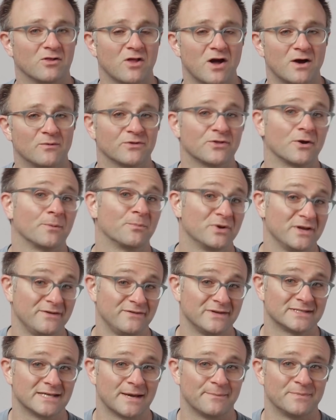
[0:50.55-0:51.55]
along with our
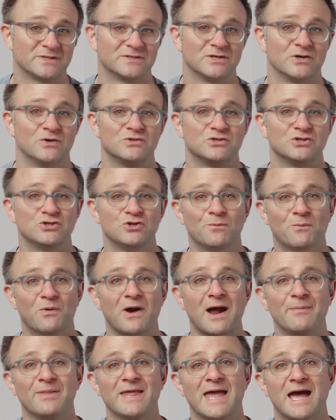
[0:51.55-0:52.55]
previous episodes, you
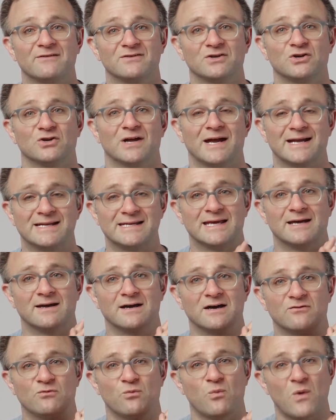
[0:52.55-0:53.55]
probably have a good idea
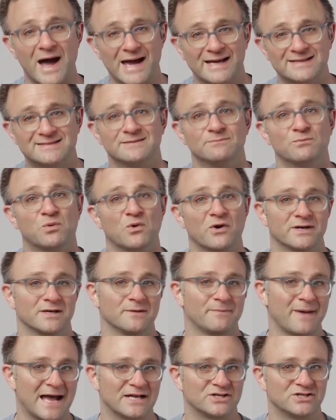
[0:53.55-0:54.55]
of why it's important
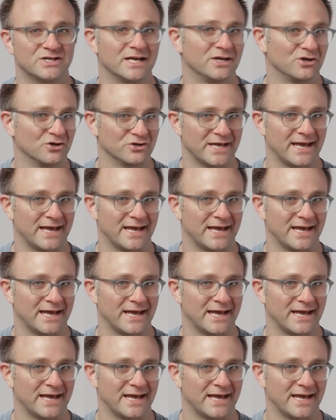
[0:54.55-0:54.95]
to paginate your